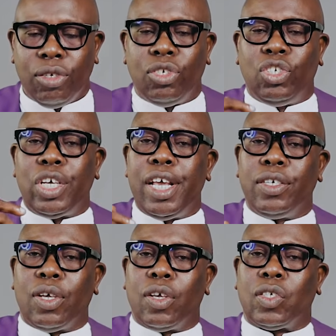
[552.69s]

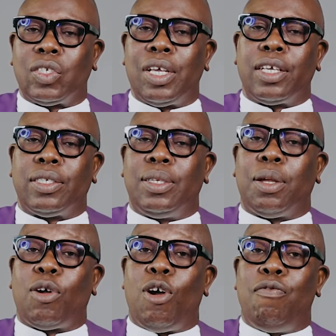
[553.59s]
Jesus takes
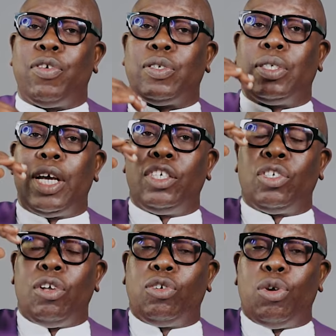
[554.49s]
the
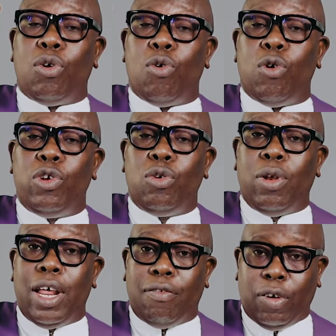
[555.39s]
conversation to a whole new
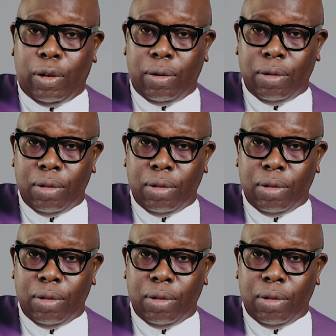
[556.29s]
level.